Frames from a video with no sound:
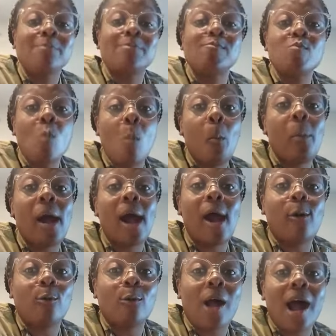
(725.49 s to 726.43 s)
Pop
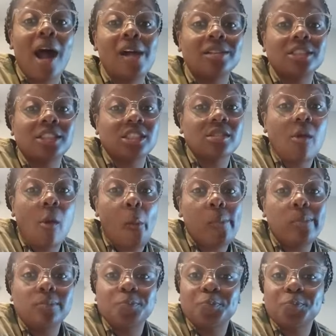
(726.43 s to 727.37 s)
rocks.
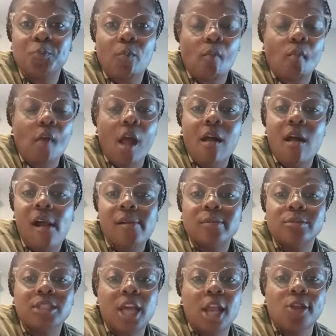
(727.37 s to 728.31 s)
Tell
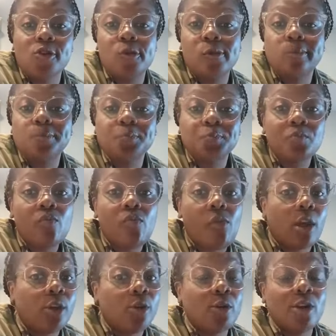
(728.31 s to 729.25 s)
you, you
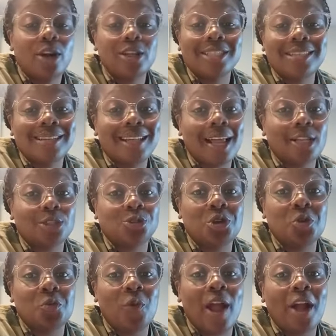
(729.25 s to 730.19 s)
can go to Dollar Tree,
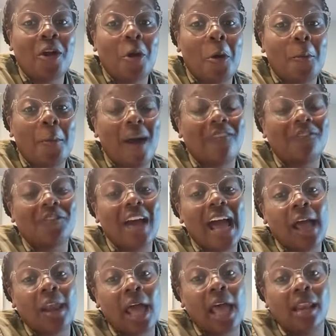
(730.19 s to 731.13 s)
rack up by five
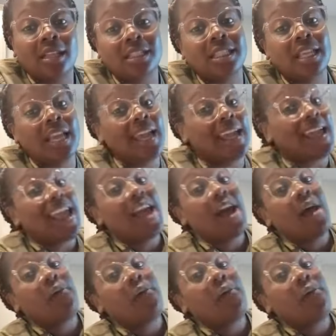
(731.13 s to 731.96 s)
dollars and have